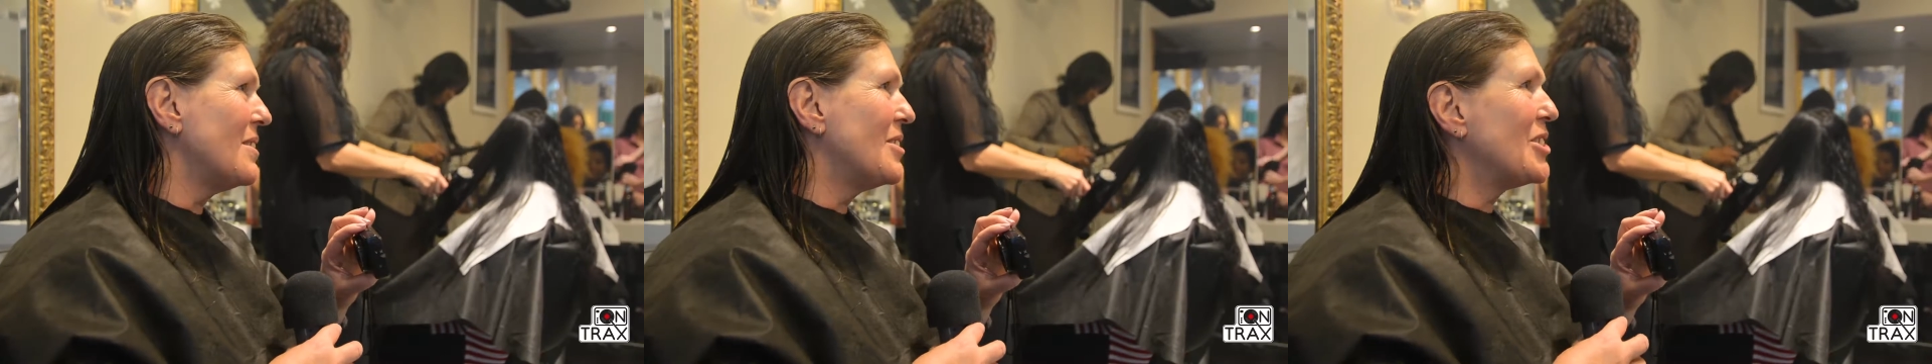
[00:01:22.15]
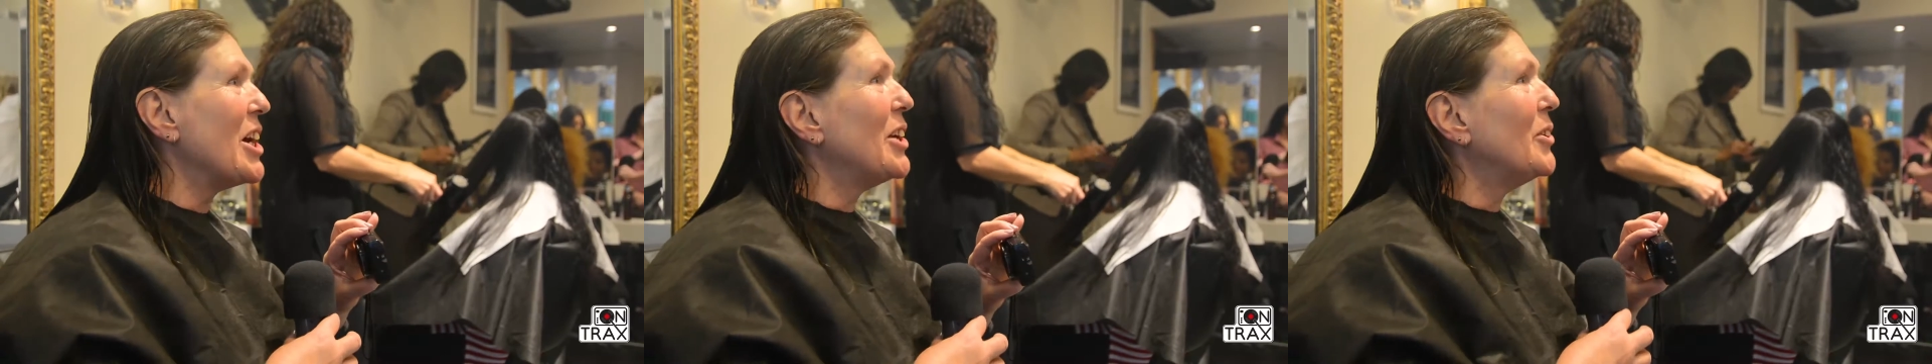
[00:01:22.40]

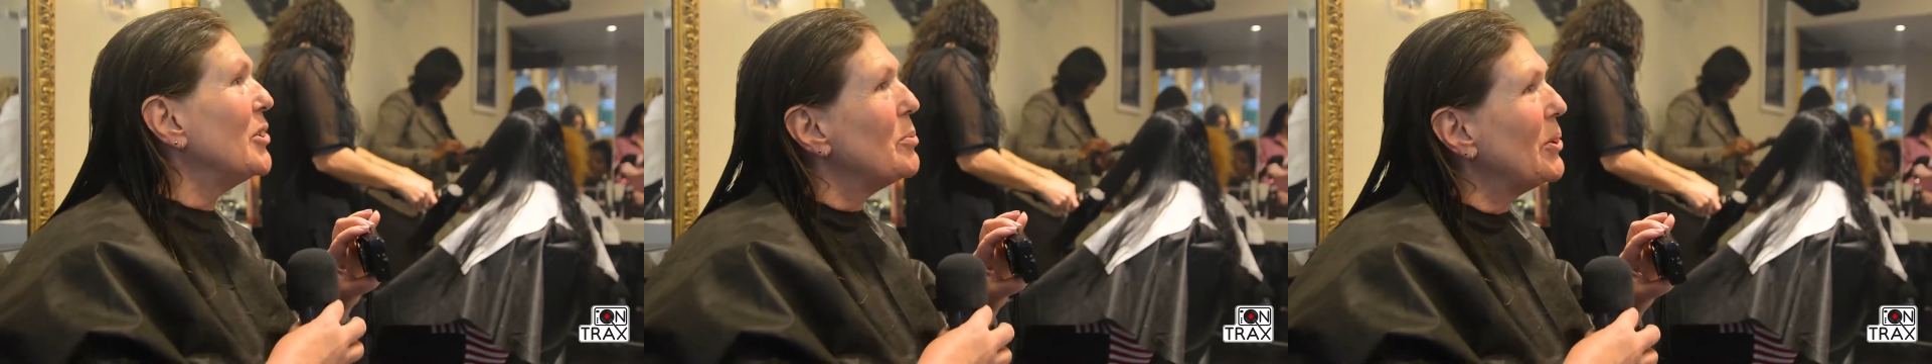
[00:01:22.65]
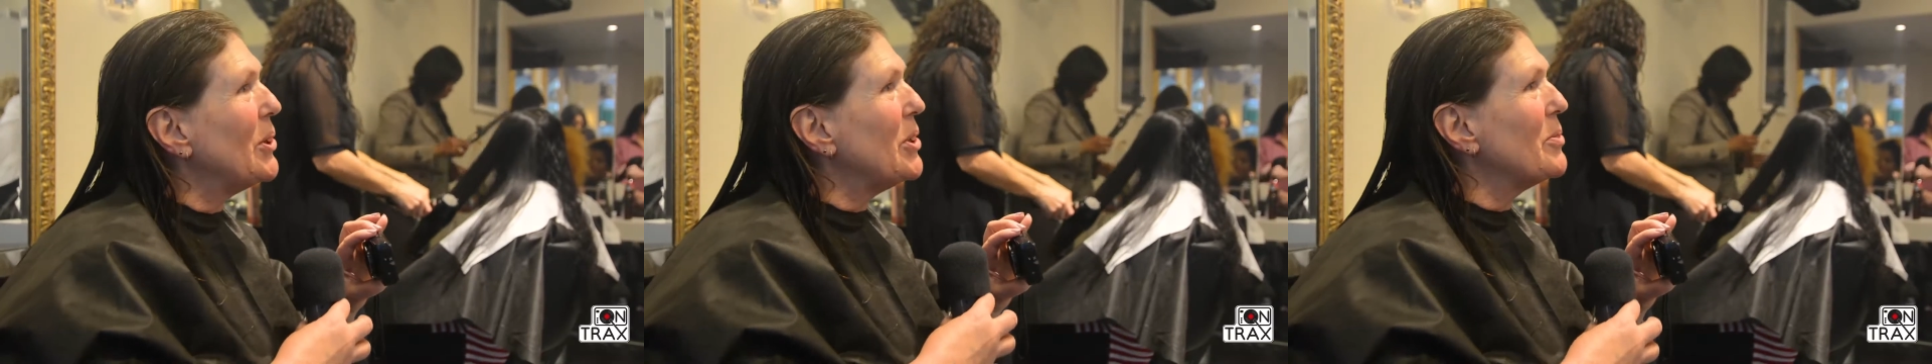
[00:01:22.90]
stayed on the
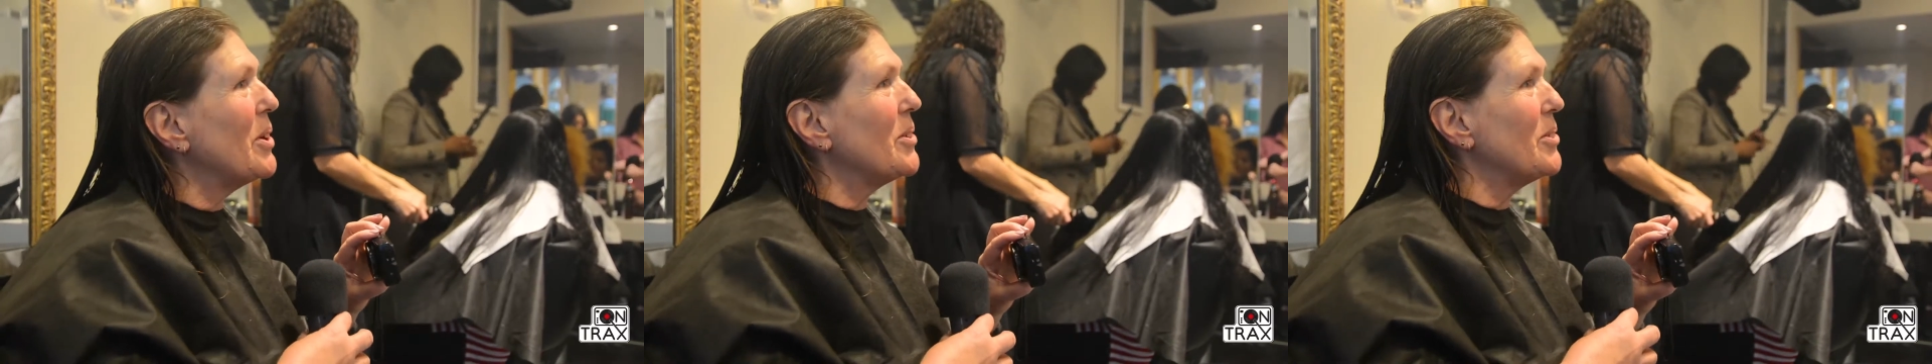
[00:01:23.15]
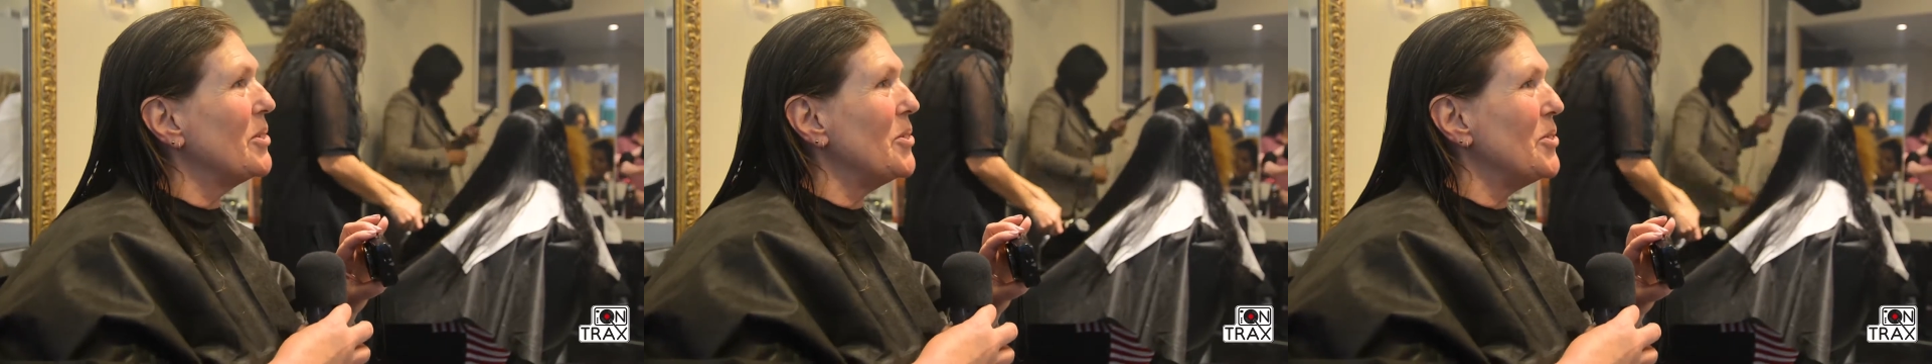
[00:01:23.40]
beauty rather
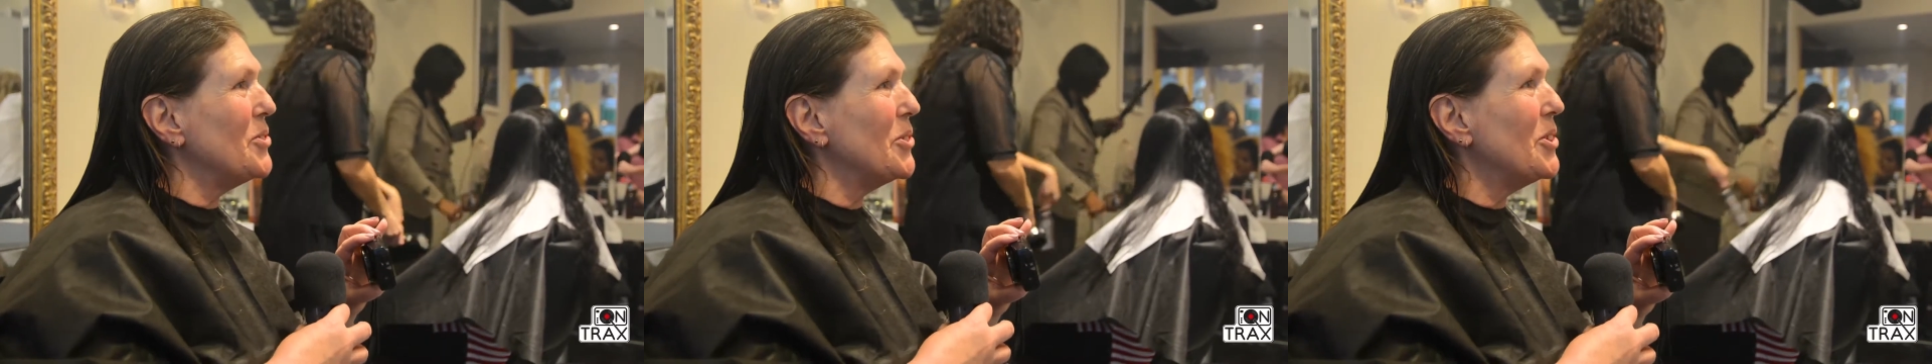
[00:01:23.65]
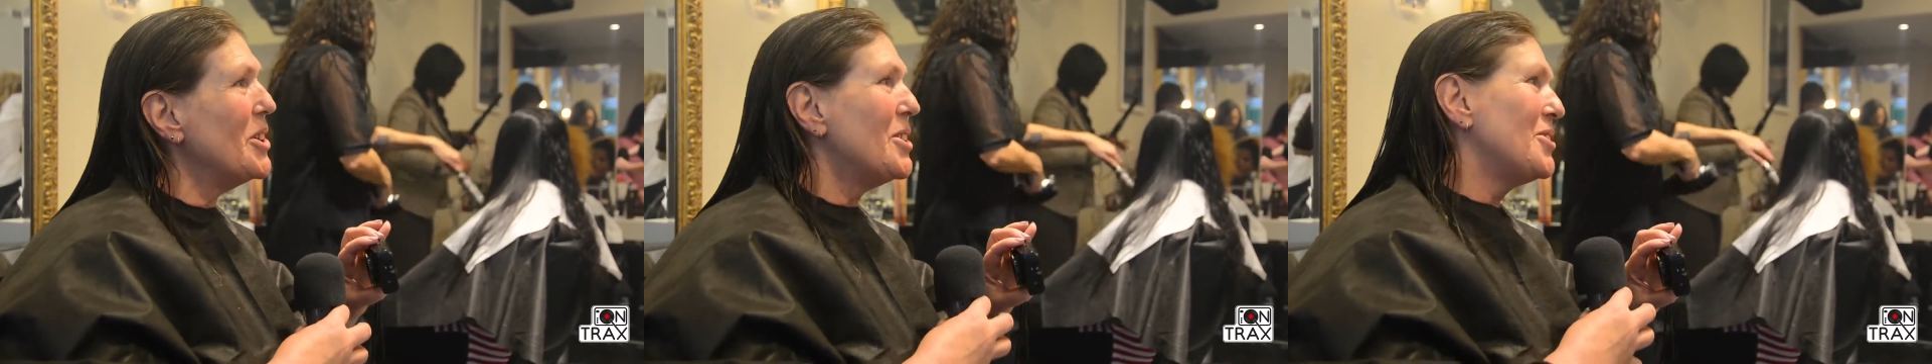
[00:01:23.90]
than on
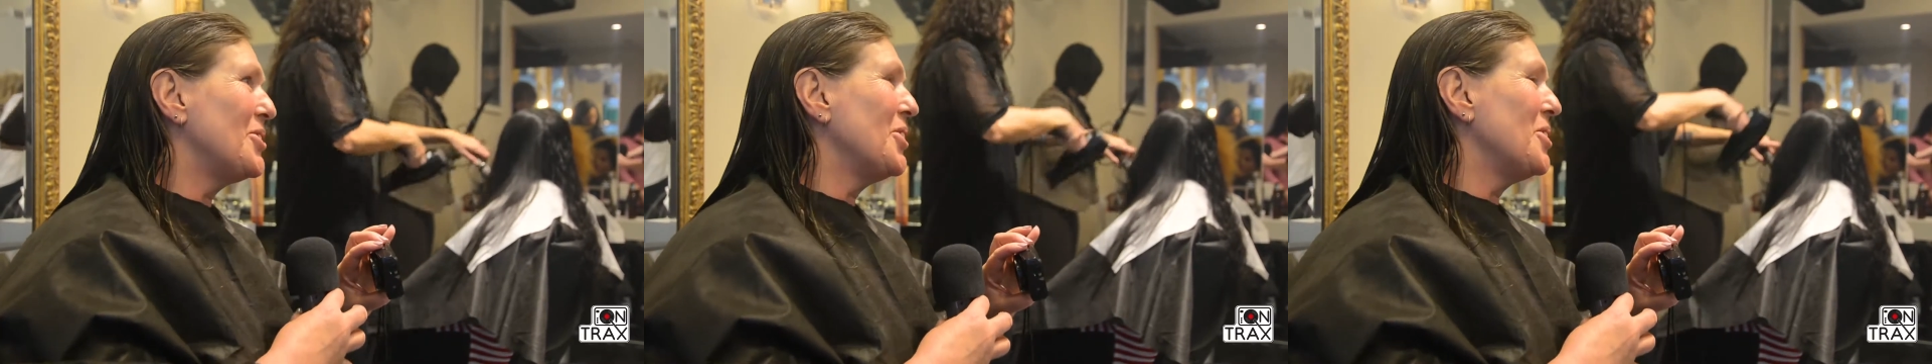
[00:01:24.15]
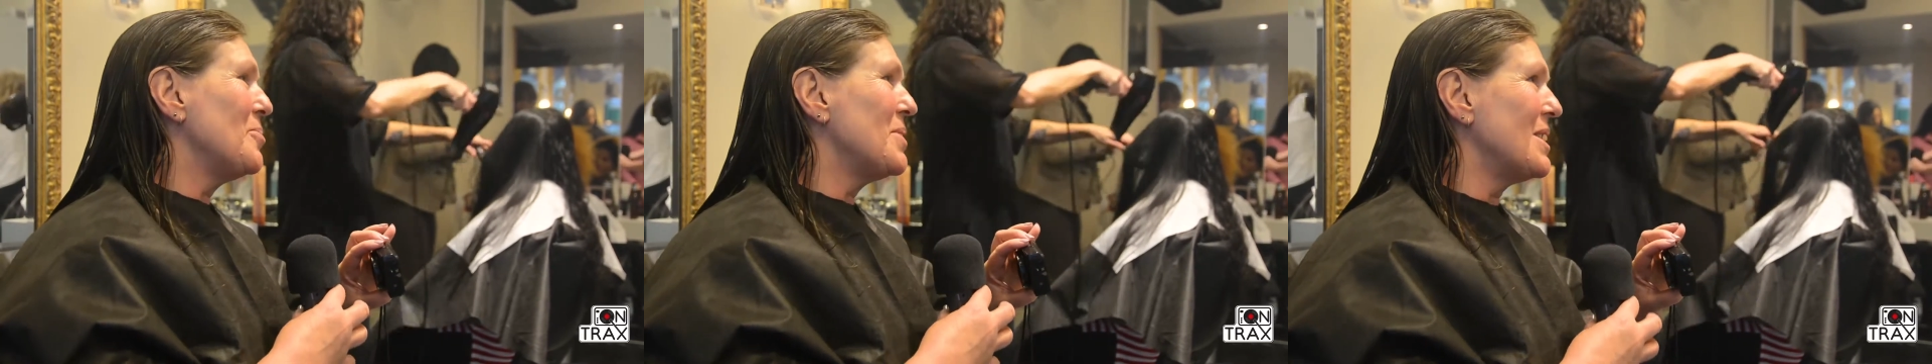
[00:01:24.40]
your
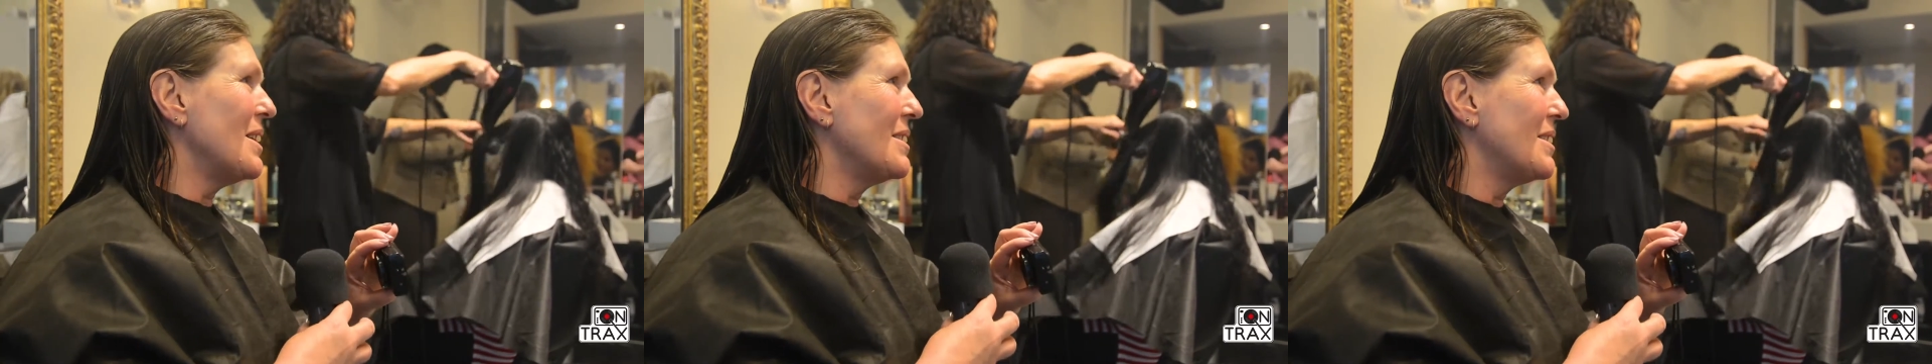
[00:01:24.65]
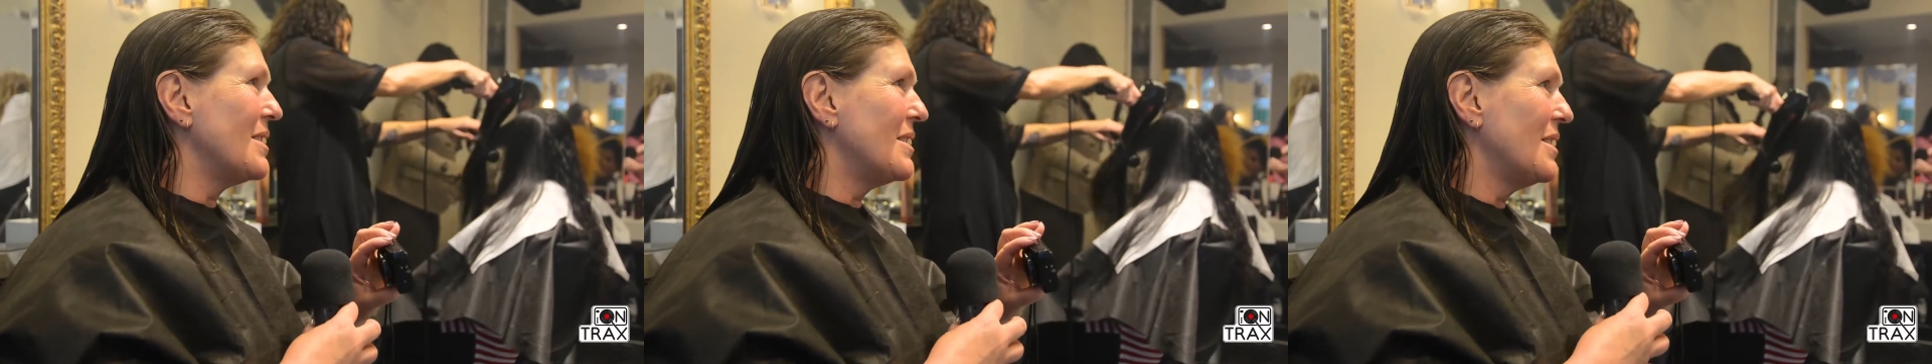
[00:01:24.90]

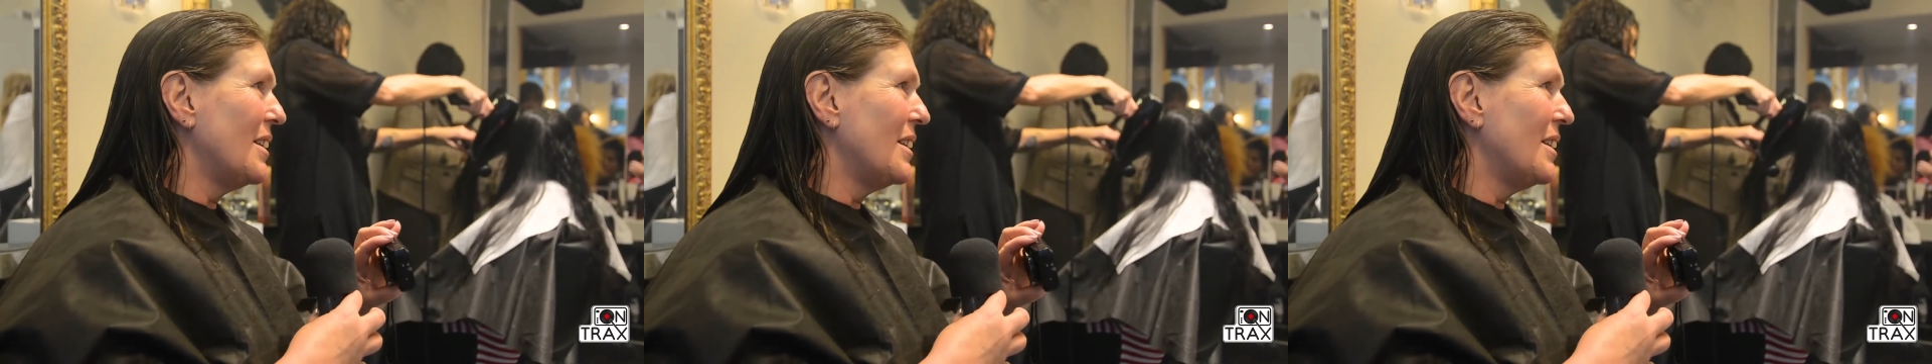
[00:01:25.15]
circumstances.